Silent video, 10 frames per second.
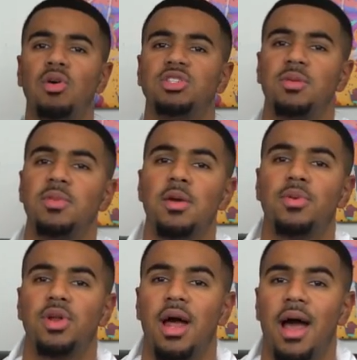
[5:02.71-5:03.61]
always gonna be
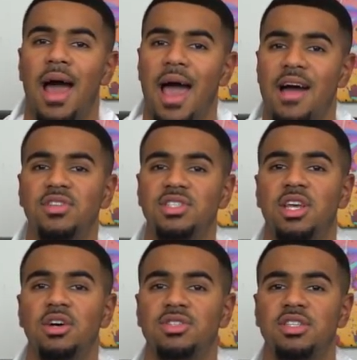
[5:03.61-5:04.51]
able to have these
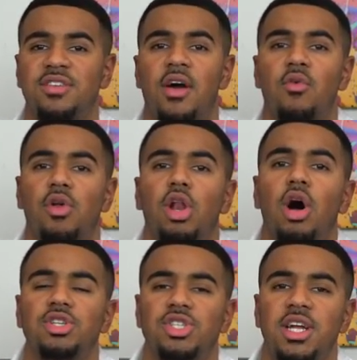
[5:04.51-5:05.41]
skill sets if I wanna
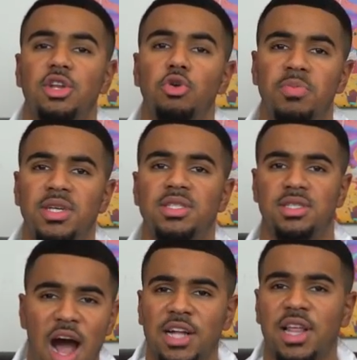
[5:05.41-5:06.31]
launch any new
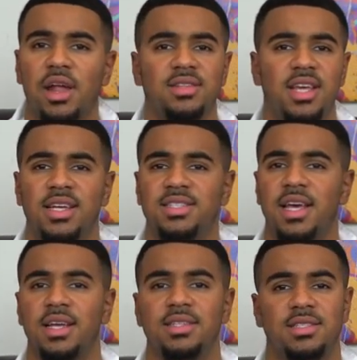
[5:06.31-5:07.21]
business. I thought I'd take a
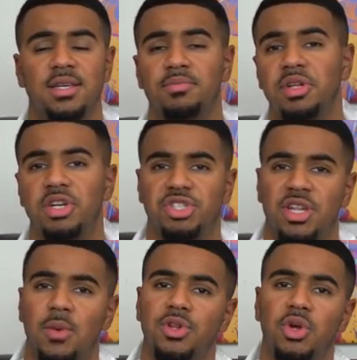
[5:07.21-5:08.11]
second simply to
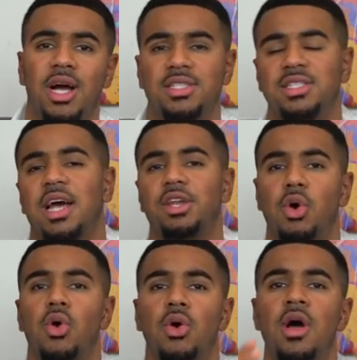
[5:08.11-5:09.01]
share that with you guys because I
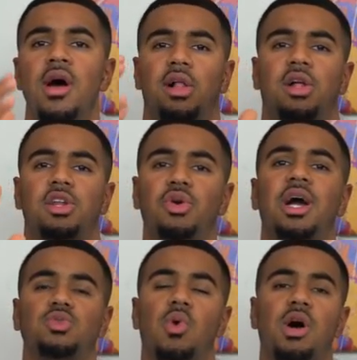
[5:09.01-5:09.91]
know a lot of you
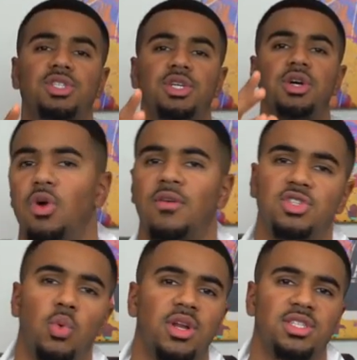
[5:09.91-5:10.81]
guys watching, you
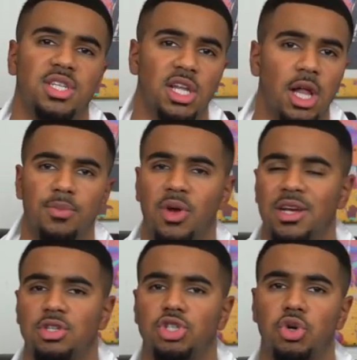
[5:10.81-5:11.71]
obviously wanna skill up. You
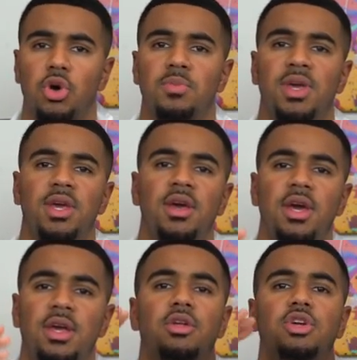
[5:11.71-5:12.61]
guys are showing me,
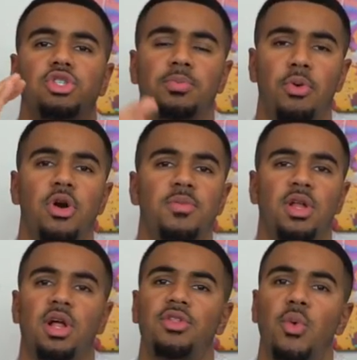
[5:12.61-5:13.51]
you know, you're supporting
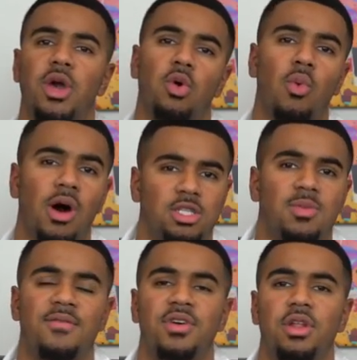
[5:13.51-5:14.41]
me along the way, you're
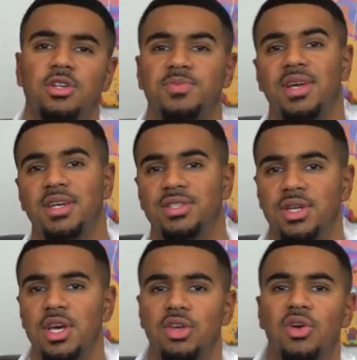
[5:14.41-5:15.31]
watching my videos
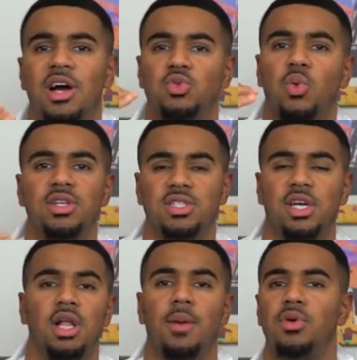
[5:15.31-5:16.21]
because you guys wanna
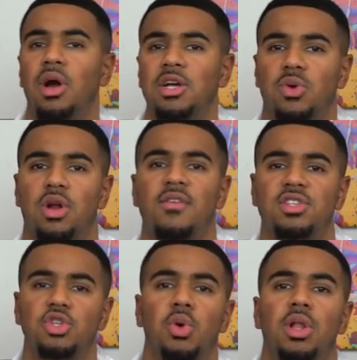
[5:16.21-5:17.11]
skill up, you guys wanna
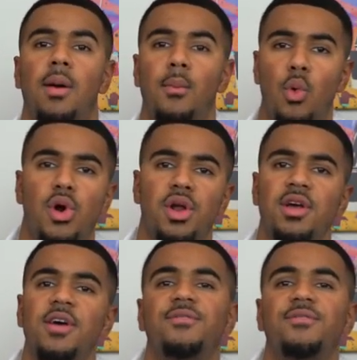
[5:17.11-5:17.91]
obviously do a lot more